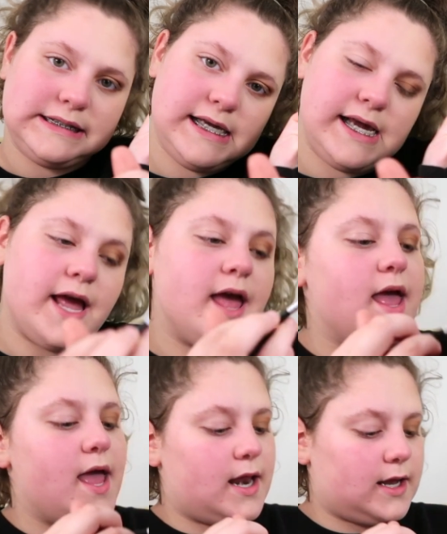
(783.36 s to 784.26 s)
see,
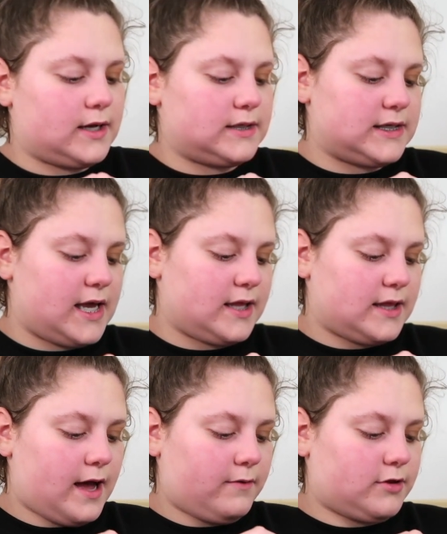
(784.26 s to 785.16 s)
and I'm gonna
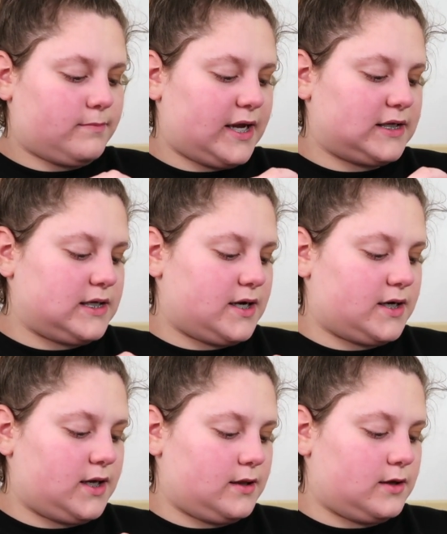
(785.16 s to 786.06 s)
take that with my
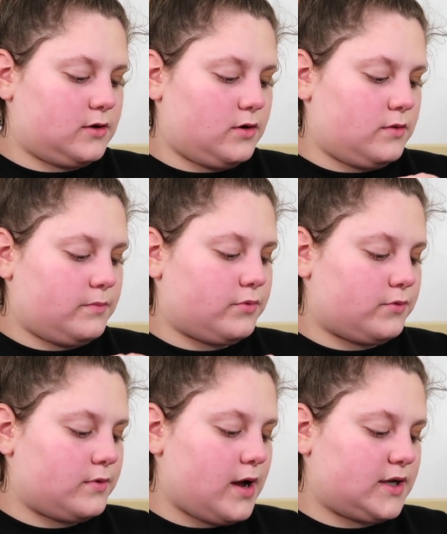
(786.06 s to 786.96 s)
tiny little
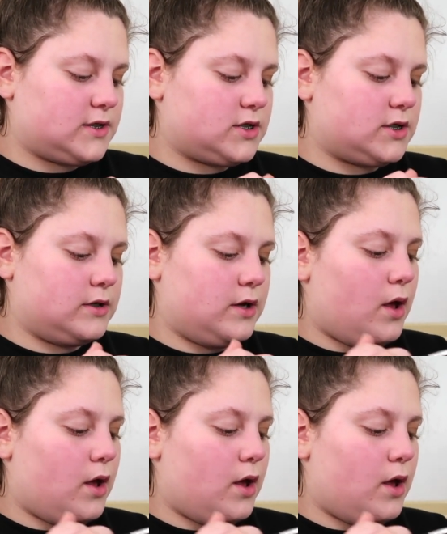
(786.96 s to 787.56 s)
brush.